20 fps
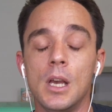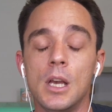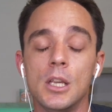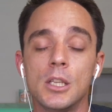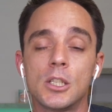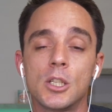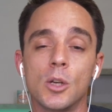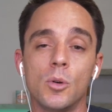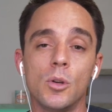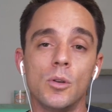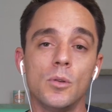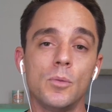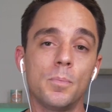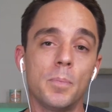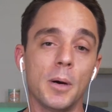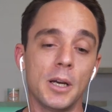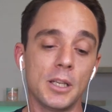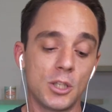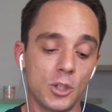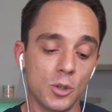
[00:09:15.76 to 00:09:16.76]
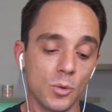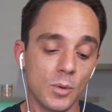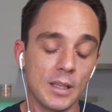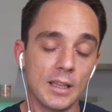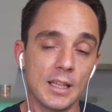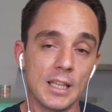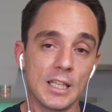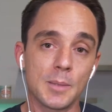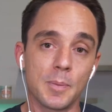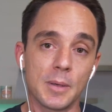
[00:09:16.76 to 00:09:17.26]
So by doing
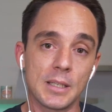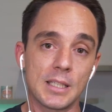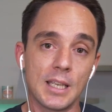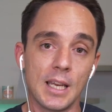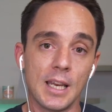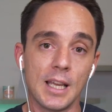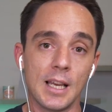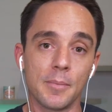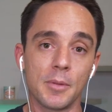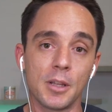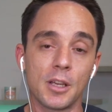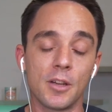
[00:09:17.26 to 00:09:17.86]
this, by setting up the